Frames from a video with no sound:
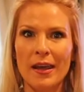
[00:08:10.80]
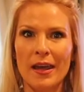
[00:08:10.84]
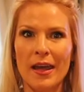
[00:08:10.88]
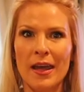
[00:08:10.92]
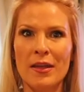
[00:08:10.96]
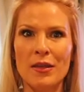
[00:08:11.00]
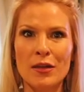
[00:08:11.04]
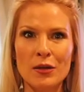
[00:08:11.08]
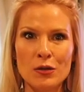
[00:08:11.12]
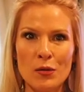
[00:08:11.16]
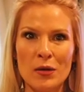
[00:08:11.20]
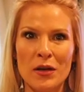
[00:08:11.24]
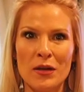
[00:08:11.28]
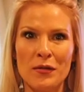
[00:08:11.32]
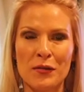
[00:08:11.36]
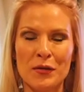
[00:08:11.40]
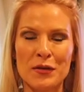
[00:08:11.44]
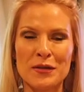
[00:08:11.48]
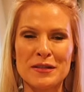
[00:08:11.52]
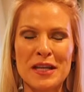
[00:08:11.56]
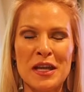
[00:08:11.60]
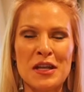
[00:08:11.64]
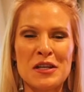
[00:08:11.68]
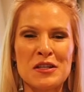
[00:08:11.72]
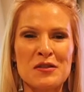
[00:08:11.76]
in the
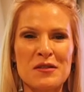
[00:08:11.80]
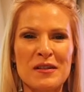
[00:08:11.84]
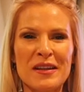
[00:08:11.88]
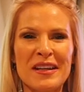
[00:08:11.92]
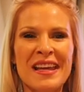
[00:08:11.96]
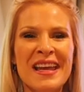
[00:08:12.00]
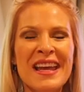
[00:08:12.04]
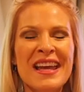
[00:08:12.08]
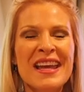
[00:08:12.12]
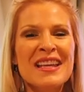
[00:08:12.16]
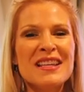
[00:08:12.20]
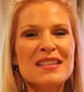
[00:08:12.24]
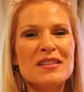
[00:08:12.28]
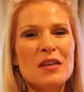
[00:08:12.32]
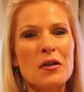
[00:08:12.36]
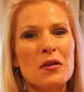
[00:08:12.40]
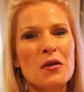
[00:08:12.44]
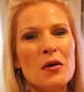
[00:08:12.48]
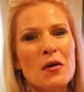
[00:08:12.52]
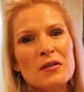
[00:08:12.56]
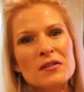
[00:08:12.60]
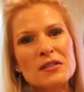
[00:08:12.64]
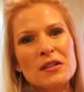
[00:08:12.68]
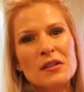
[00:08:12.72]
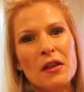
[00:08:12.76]
21st century. So
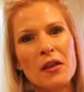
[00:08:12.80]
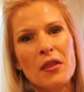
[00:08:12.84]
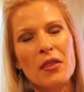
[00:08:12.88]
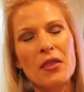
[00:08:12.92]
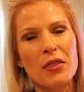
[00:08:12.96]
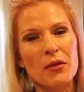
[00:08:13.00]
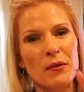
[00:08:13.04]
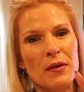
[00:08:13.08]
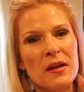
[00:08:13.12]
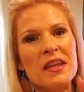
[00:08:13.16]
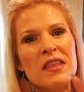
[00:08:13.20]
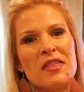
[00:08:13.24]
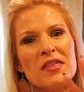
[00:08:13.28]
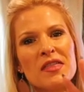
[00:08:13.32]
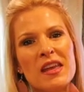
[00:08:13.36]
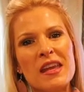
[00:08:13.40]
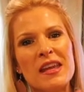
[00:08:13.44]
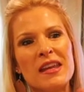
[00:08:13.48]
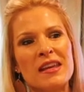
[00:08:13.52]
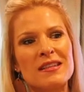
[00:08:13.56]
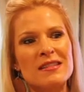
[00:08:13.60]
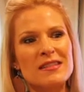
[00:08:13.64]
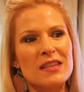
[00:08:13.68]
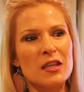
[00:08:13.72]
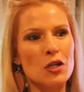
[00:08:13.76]
those are the three
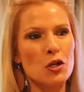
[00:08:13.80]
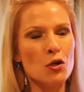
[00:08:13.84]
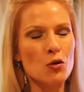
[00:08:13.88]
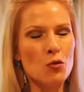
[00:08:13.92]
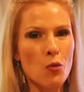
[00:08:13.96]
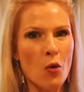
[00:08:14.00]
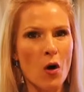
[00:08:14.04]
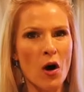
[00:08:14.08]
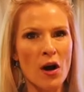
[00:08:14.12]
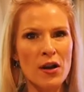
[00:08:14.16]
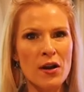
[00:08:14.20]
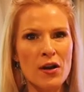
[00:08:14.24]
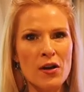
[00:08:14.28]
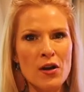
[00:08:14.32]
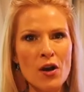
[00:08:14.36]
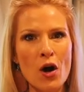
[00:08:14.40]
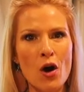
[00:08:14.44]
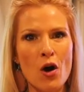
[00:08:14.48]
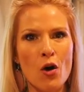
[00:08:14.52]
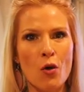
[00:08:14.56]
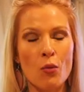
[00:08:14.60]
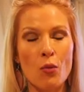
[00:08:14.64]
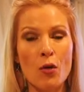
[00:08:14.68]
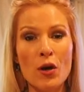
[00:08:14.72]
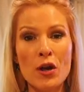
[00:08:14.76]
things that you want to
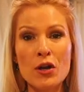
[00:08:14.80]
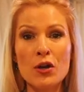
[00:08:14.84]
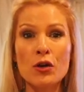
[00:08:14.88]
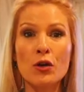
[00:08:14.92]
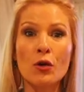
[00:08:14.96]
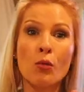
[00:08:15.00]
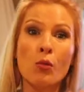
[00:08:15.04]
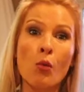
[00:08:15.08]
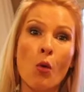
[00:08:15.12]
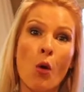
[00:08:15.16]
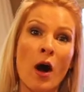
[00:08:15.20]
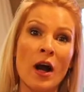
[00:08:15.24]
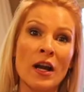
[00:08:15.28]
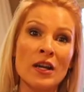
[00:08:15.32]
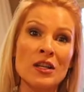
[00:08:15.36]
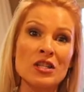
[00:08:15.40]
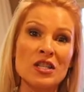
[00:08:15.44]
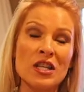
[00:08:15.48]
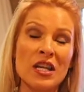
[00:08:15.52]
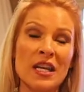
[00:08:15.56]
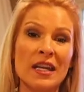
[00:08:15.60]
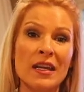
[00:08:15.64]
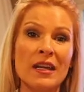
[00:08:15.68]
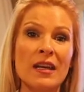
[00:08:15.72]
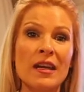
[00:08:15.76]
know when you're
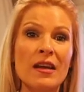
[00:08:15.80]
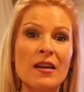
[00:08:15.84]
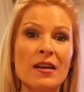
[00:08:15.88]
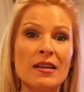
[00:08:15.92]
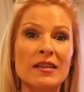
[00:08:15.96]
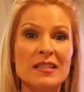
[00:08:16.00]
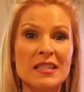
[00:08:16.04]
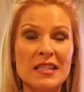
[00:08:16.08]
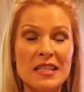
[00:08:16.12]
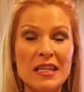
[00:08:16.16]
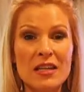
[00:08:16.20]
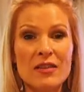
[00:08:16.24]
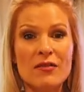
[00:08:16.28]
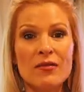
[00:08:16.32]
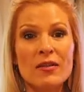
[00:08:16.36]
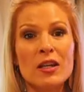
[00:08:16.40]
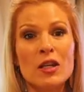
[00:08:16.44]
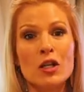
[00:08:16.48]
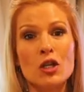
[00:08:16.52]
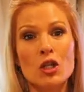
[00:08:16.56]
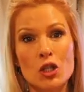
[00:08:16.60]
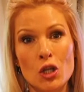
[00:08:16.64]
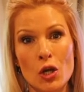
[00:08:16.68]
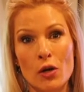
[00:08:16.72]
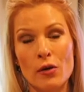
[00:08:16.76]
watching
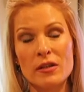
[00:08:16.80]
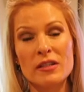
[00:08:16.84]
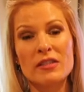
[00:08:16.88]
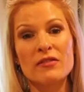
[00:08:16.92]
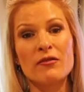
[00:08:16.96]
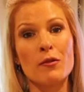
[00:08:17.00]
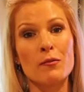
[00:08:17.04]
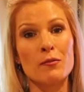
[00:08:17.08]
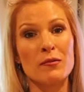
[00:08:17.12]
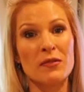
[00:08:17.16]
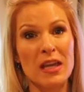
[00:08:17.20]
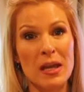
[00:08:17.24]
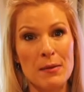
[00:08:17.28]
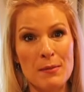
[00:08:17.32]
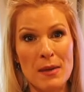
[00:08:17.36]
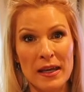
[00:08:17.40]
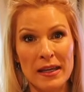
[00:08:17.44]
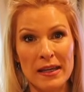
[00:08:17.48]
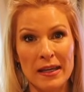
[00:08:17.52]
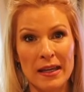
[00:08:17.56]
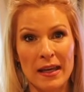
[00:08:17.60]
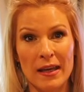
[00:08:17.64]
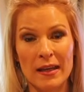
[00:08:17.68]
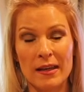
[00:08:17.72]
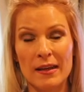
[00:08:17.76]
TV shows from
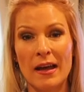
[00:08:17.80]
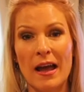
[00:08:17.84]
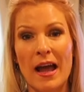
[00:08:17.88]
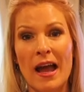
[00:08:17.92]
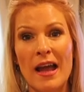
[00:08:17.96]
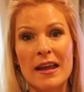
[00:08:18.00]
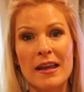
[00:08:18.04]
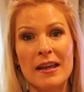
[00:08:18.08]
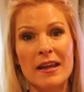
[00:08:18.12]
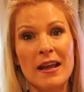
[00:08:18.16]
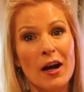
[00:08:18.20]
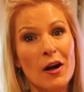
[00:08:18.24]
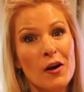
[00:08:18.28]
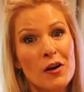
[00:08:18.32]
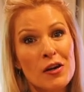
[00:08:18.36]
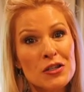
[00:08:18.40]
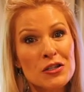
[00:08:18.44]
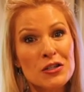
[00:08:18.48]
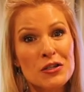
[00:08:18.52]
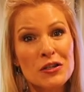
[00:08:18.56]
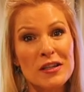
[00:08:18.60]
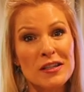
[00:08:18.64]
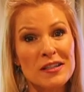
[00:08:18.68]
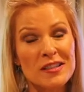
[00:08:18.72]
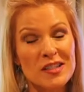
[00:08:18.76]
Quebec, Canada. I encourage
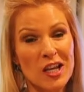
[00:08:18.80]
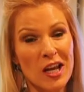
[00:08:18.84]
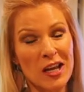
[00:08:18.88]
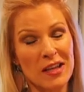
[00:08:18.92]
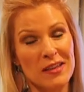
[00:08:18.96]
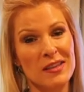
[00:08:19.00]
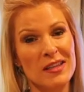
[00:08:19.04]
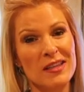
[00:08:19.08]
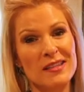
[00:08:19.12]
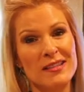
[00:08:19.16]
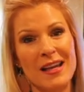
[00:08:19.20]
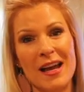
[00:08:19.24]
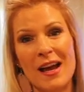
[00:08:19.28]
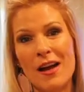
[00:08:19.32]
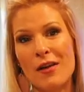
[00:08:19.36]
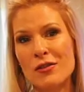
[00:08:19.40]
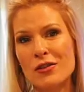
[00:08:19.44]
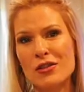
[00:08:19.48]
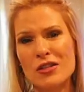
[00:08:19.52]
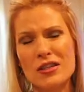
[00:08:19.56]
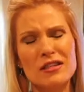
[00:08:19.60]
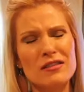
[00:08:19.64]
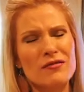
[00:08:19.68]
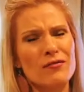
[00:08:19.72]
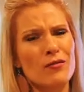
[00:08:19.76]
you to check these
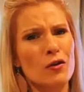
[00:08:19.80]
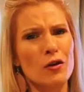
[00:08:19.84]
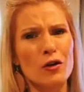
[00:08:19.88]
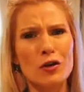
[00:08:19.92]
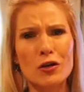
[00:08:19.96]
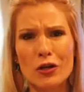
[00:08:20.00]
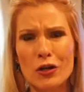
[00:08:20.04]
out just for a